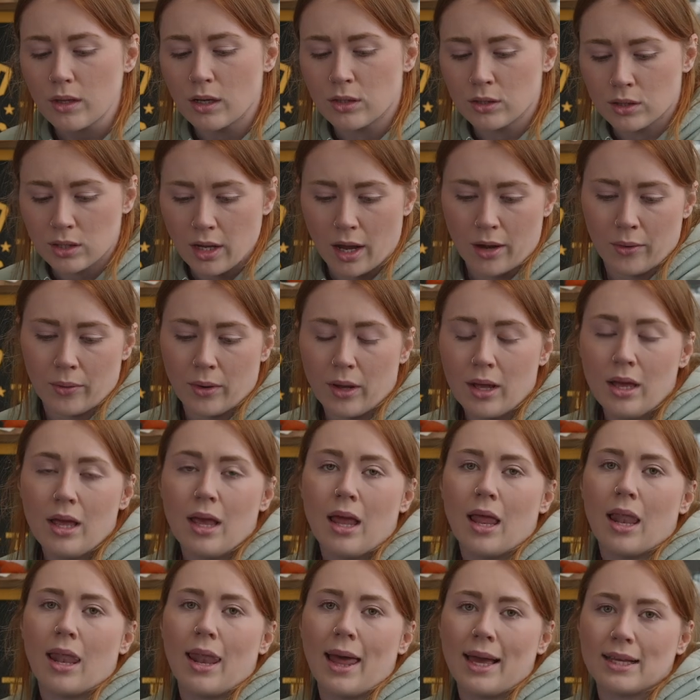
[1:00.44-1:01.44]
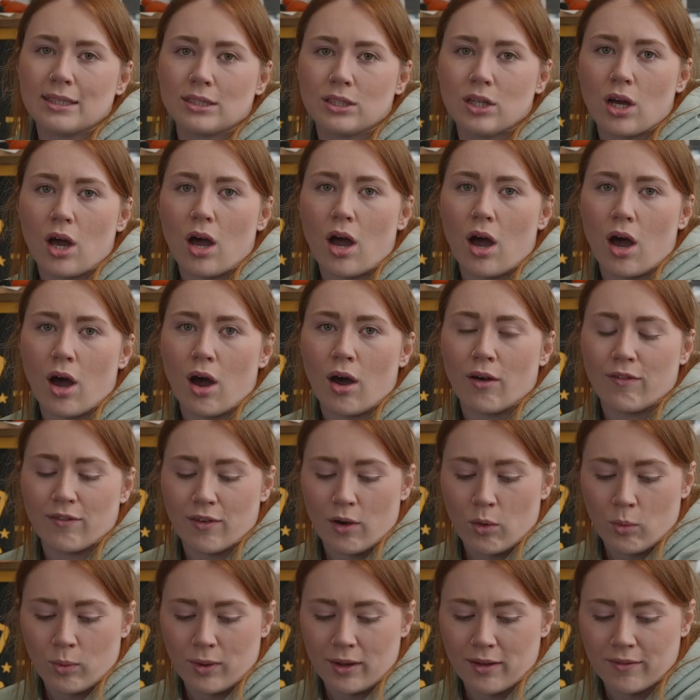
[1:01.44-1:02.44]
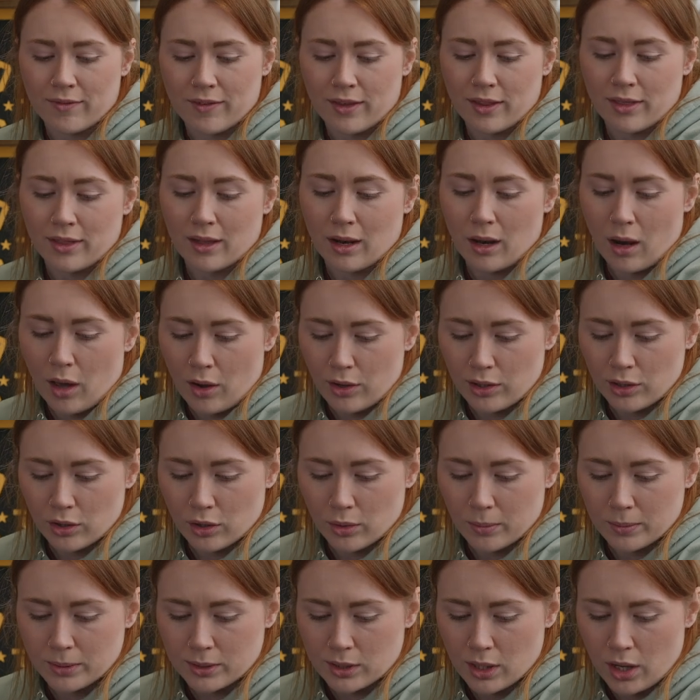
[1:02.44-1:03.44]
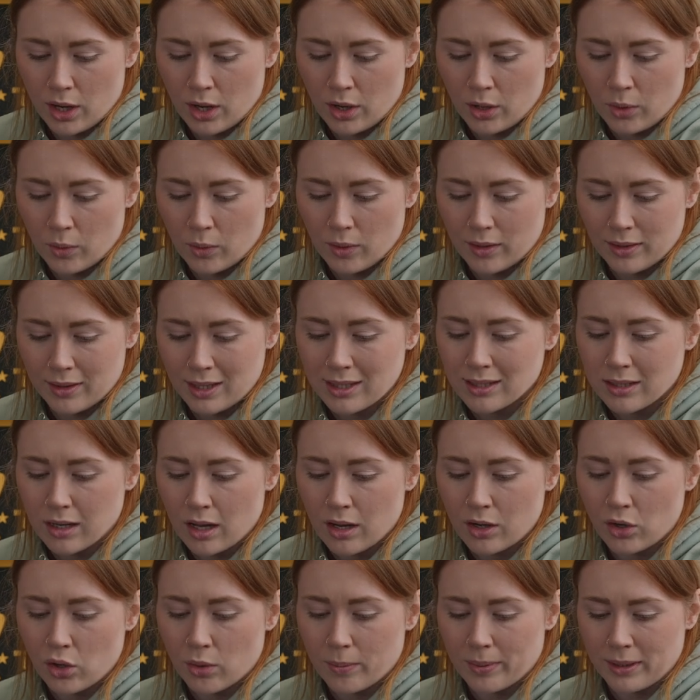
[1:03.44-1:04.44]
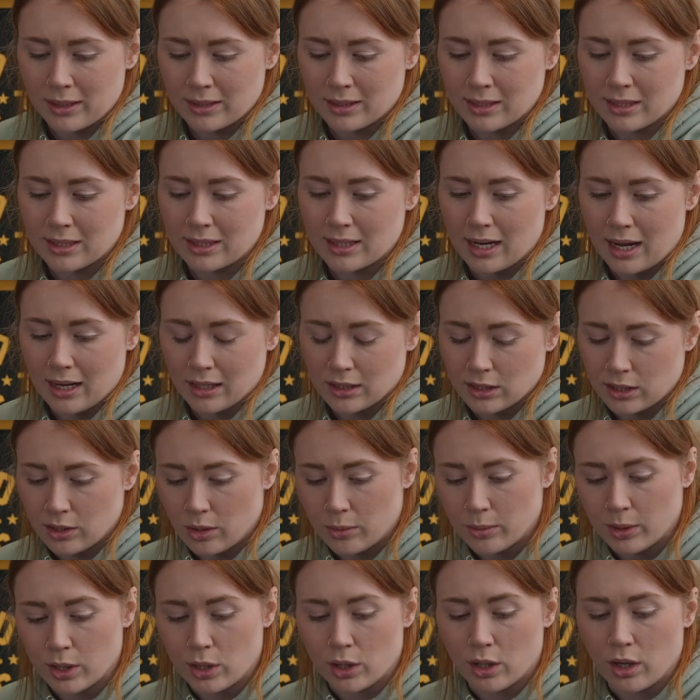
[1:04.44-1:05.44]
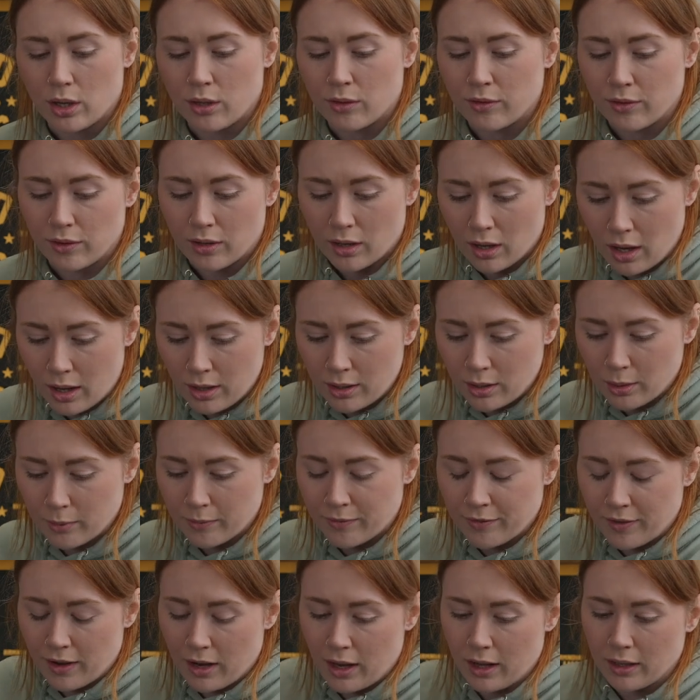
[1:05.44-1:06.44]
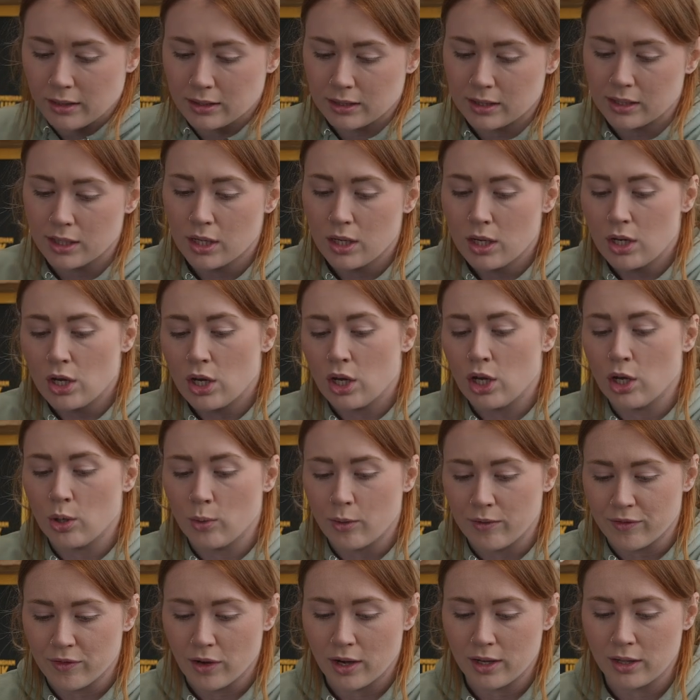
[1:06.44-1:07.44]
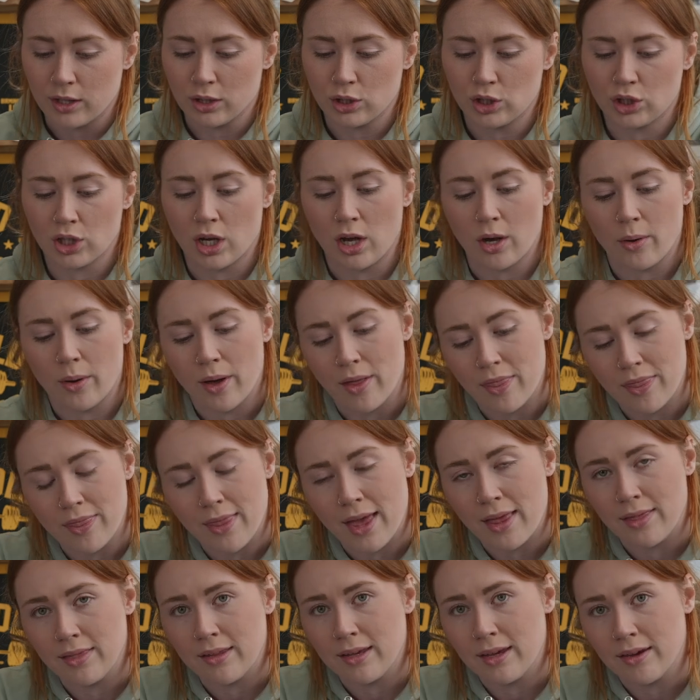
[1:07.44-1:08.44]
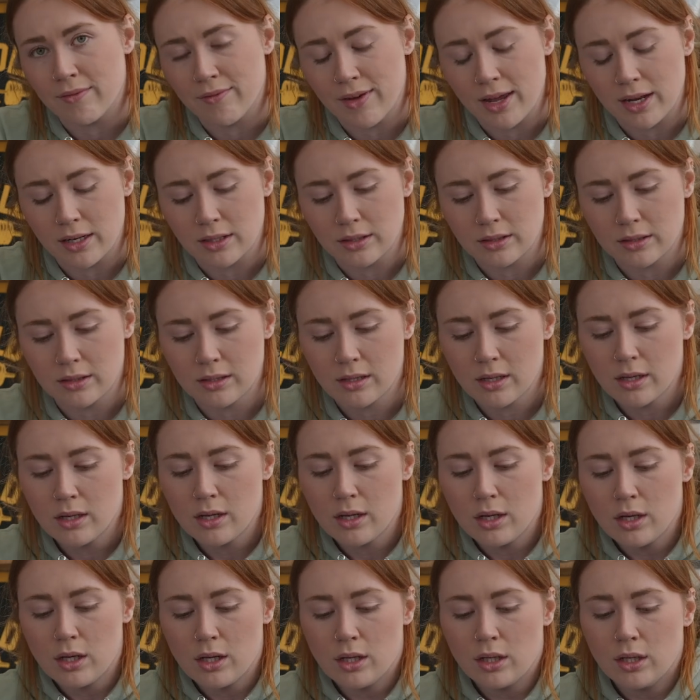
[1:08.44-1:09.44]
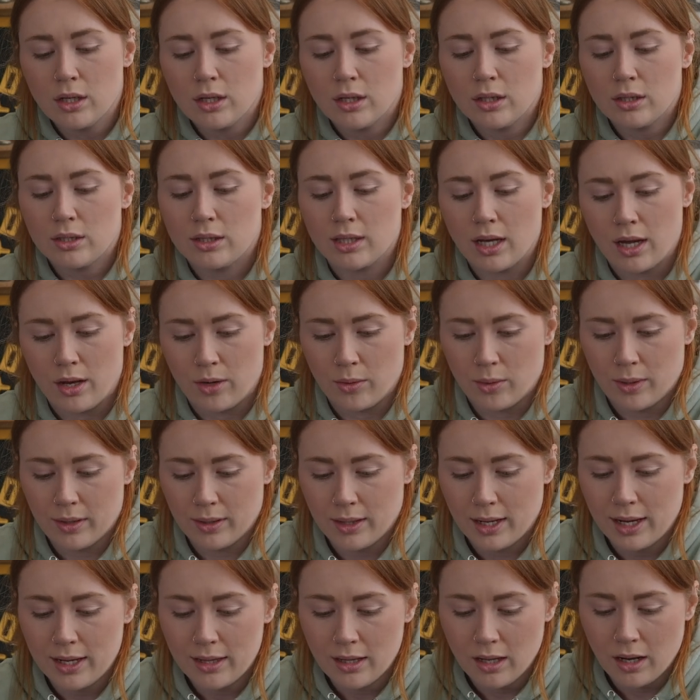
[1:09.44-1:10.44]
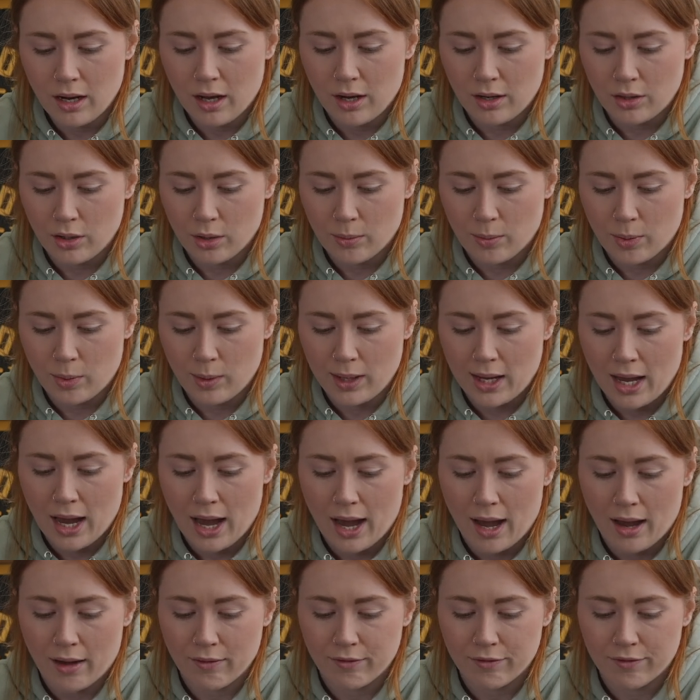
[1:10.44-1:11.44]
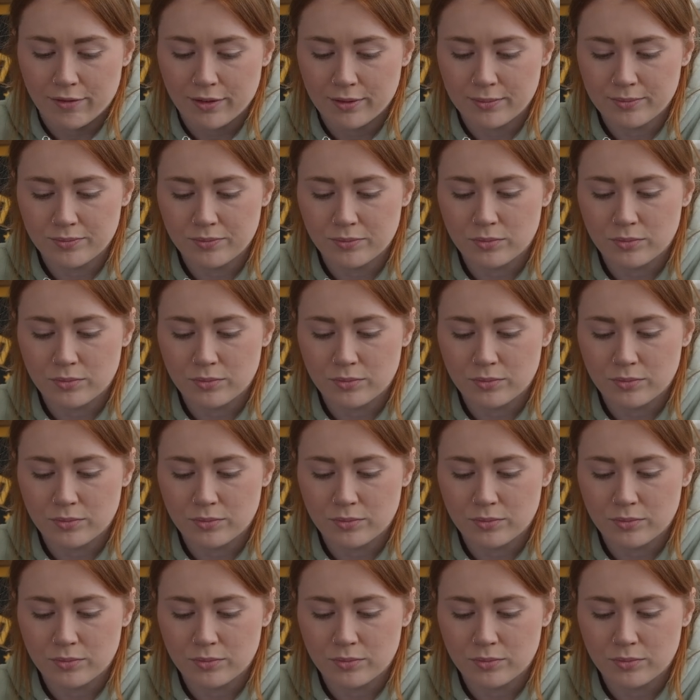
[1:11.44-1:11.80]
So let's start off with the lineup. So this lineup is stacked. So I'm going to go through the lineup first, who we've got in the show, and then the events. So in the lineup, we have